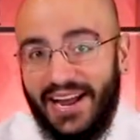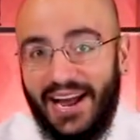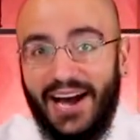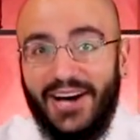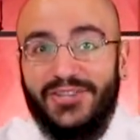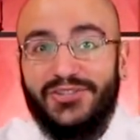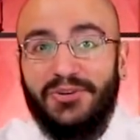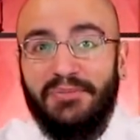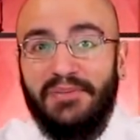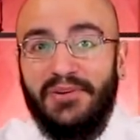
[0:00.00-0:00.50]

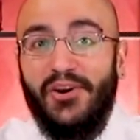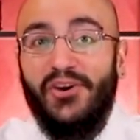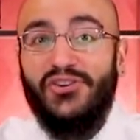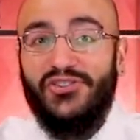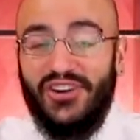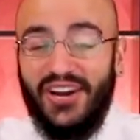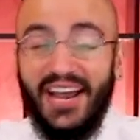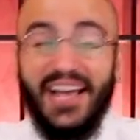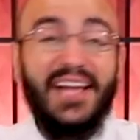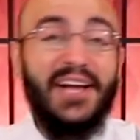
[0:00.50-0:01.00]

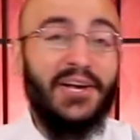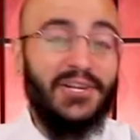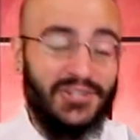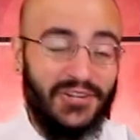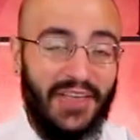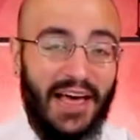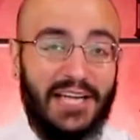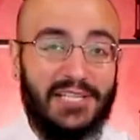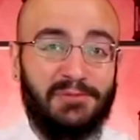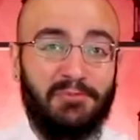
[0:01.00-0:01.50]
contribution, so
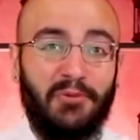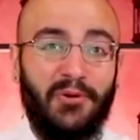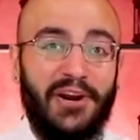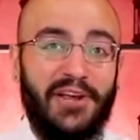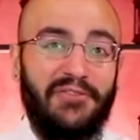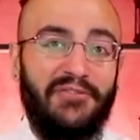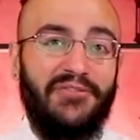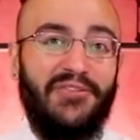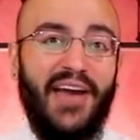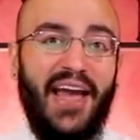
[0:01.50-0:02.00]
that's
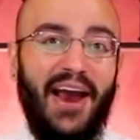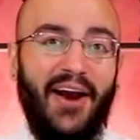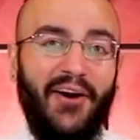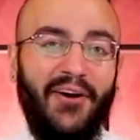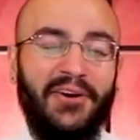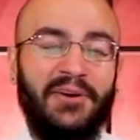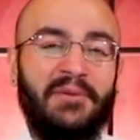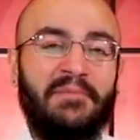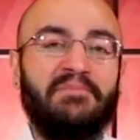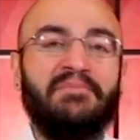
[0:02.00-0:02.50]
pretty fair.